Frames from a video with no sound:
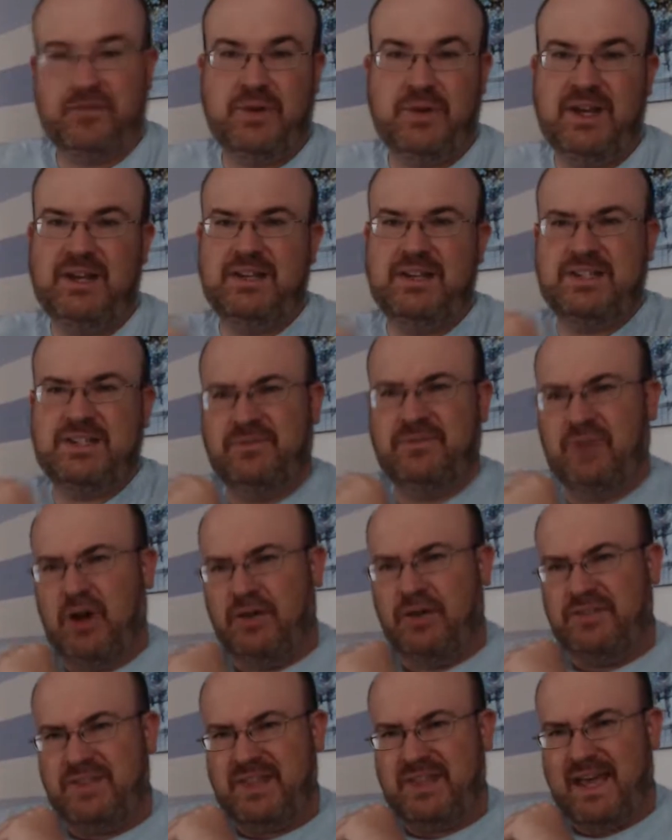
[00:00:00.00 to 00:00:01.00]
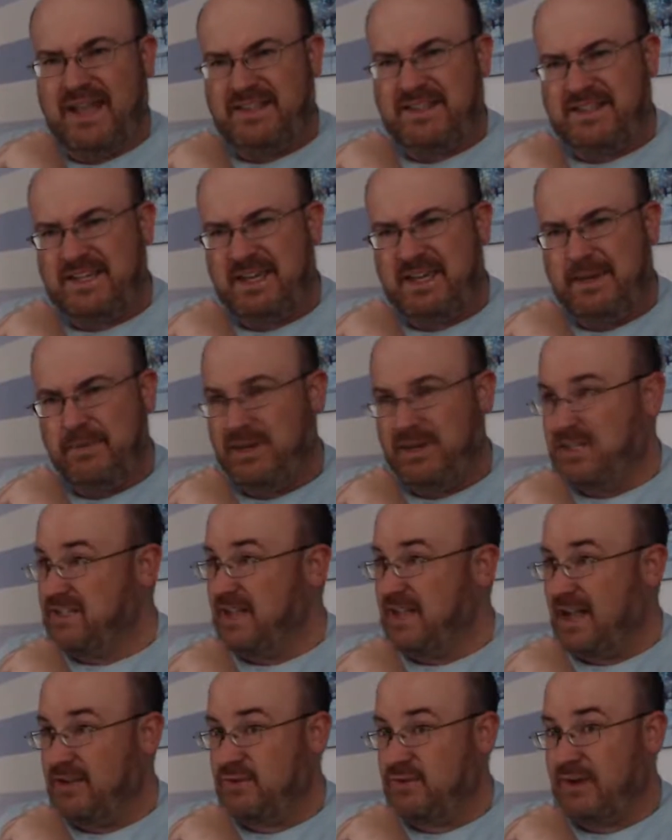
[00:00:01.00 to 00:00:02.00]
Green is involved in that team when he's
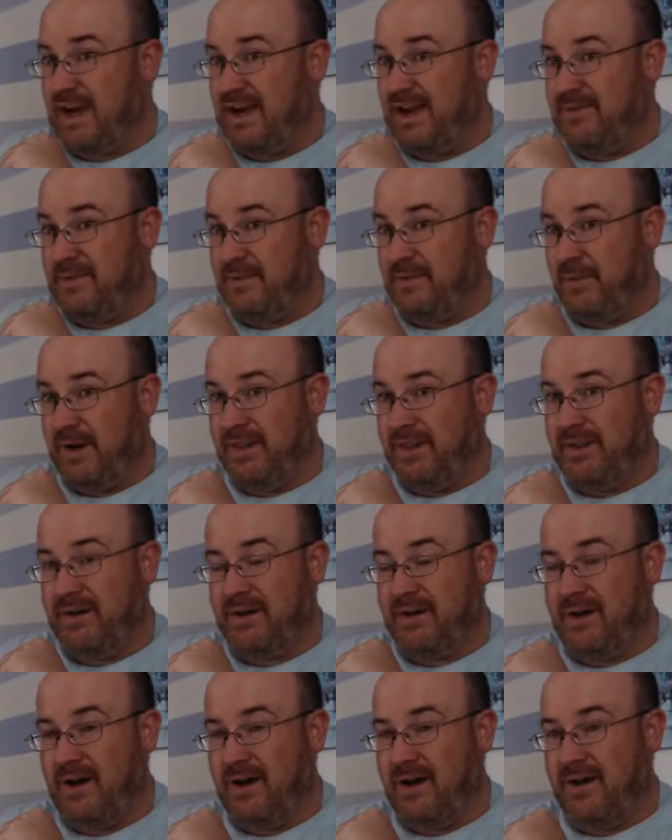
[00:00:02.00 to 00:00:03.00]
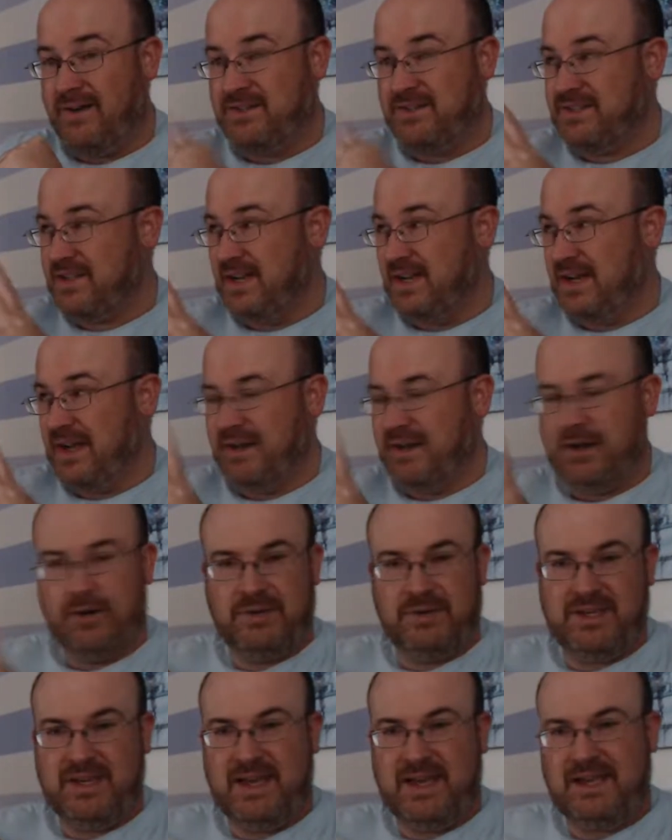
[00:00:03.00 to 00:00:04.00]
not driving one of their cars. I
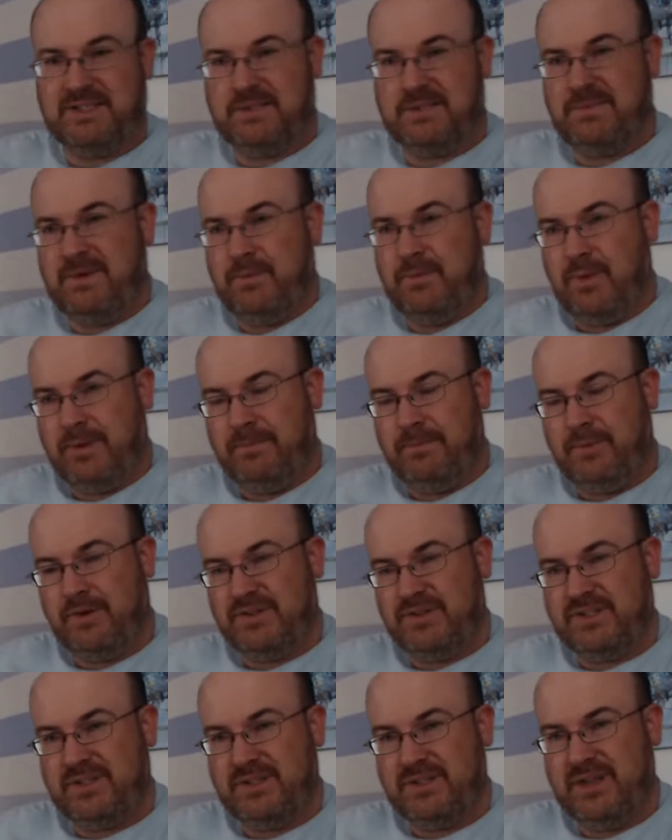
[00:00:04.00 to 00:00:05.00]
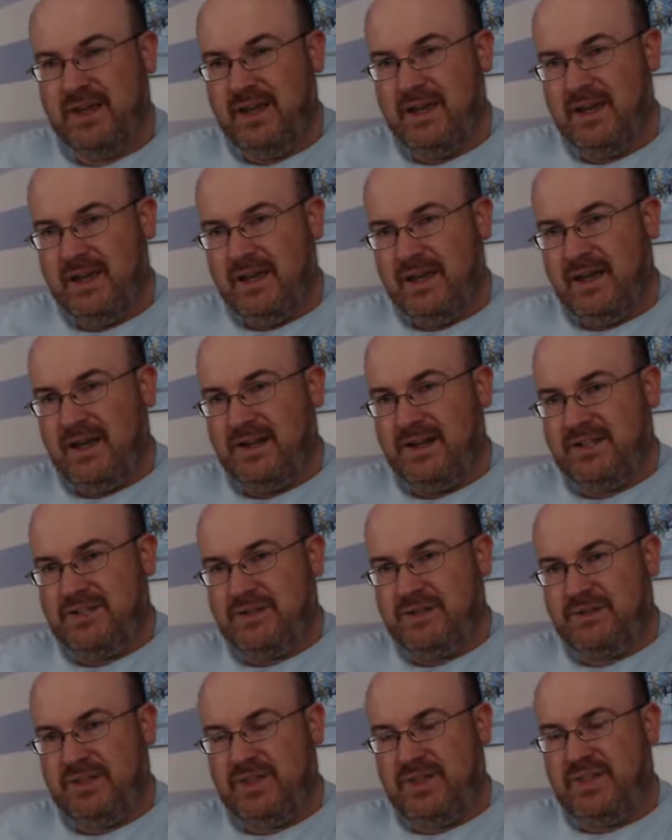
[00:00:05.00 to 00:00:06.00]
know he has to be one person to
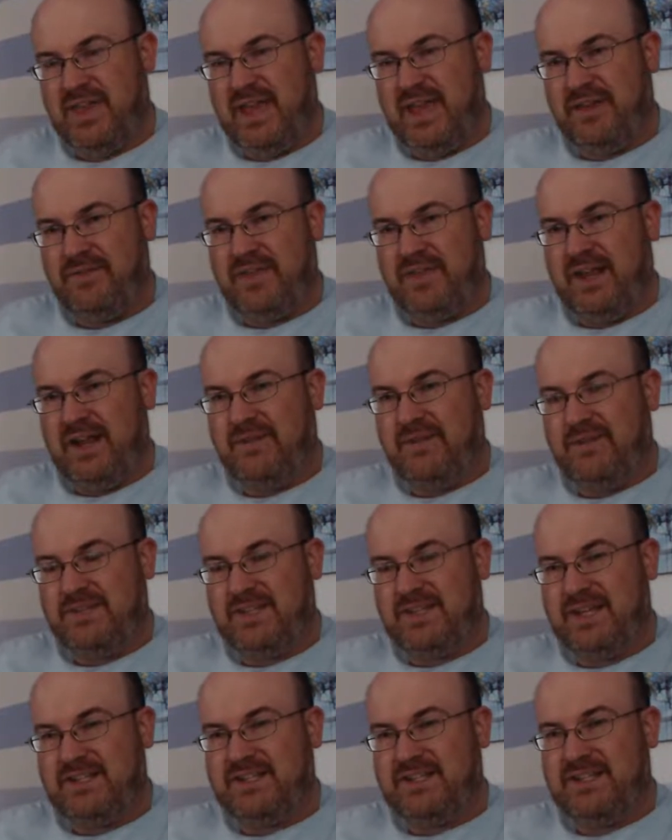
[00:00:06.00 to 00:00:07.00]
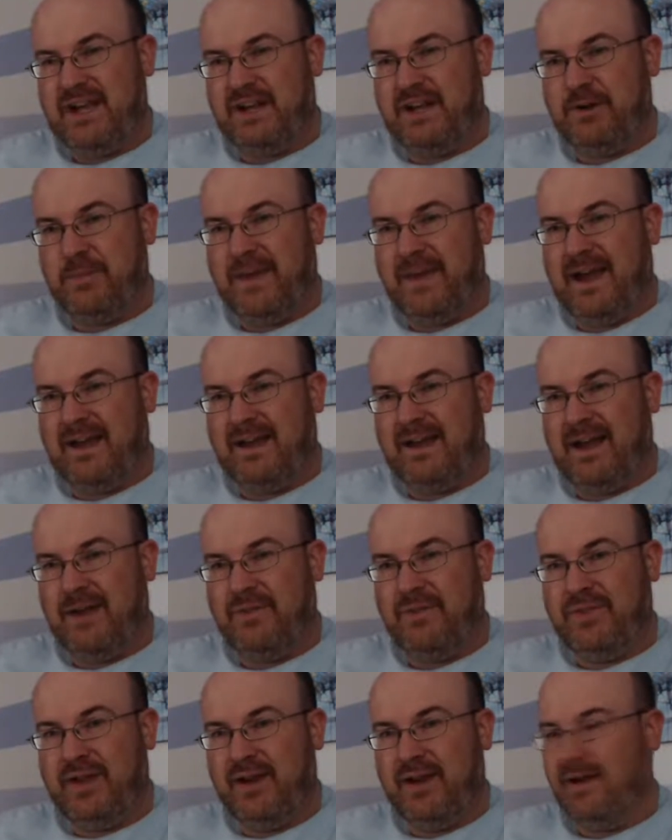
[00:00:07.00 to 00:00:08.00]
certainly thank for that effort to get Snyder back
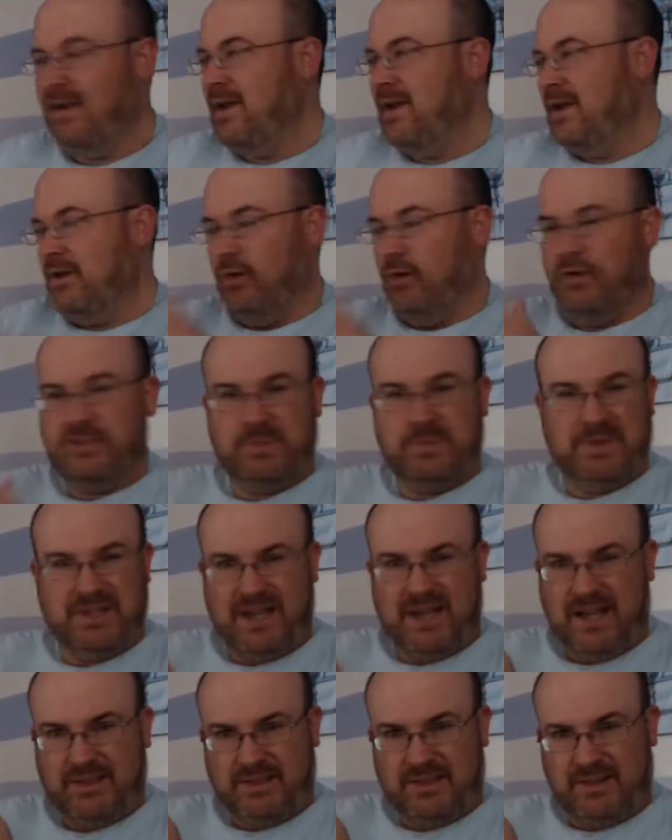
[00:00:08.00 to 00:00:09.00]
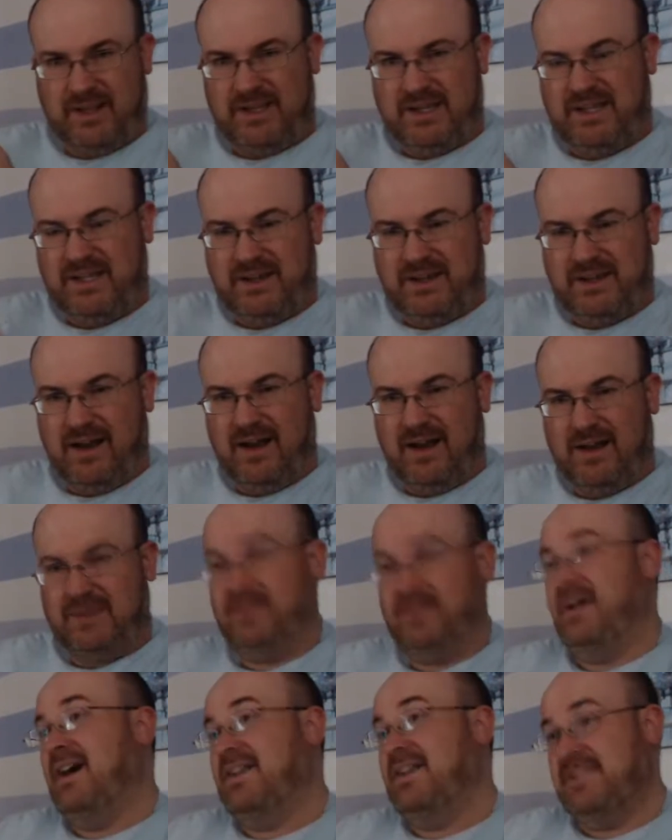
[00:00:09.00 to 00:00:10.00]
out there. Ultimately got the lucky dog,
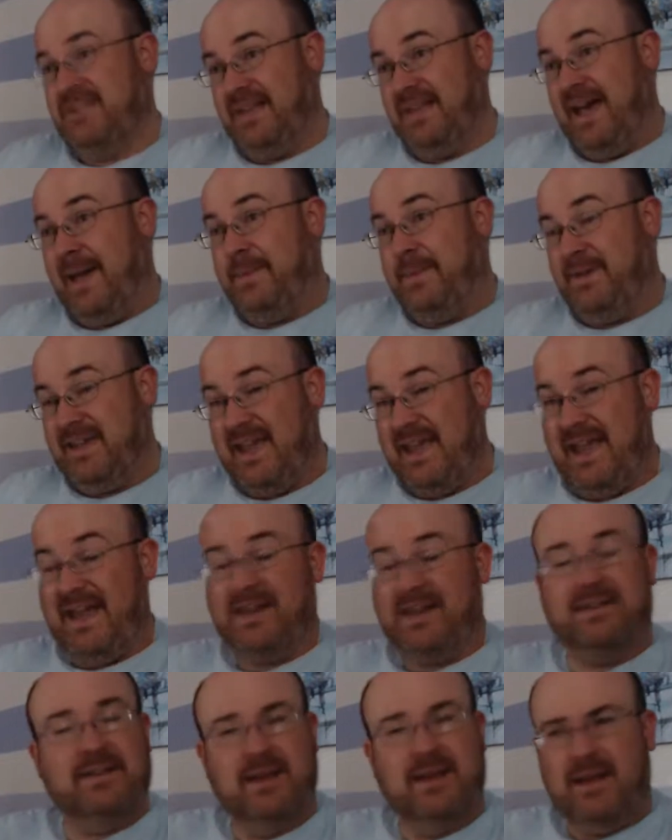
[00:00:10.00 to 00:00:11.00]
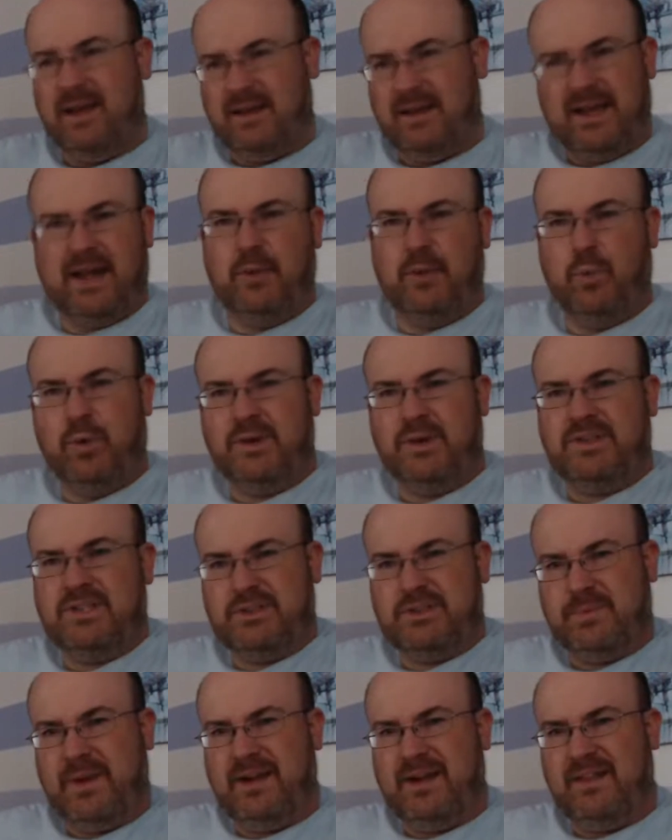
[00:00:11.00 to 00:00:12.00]
lost the lap again, kind of worked
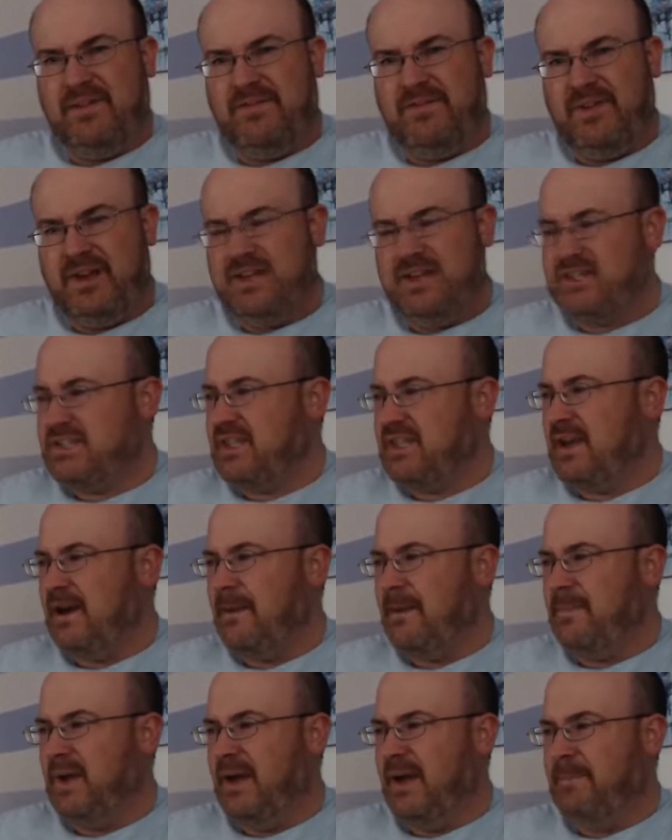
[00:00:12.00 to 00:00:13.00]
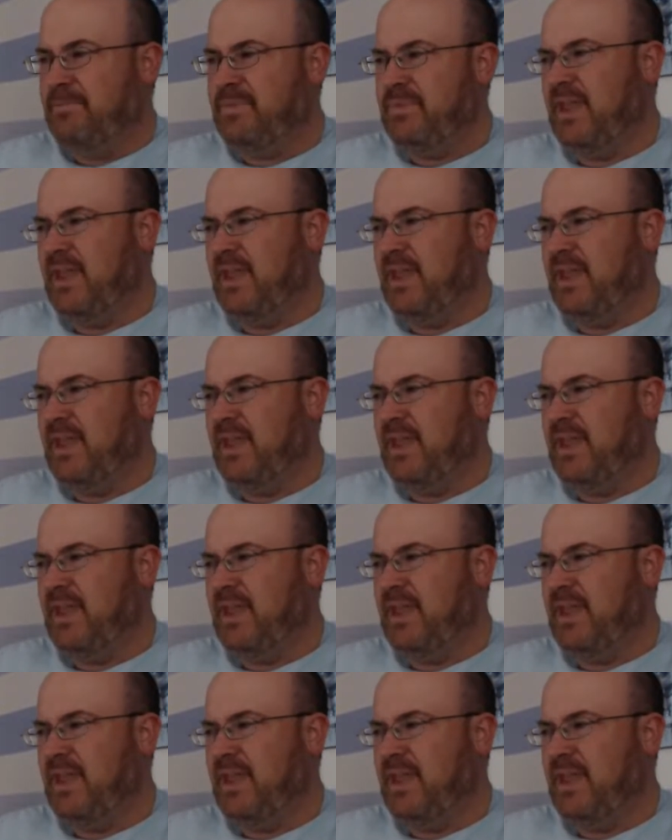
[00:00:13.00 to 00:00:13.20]
his way to the finish there, but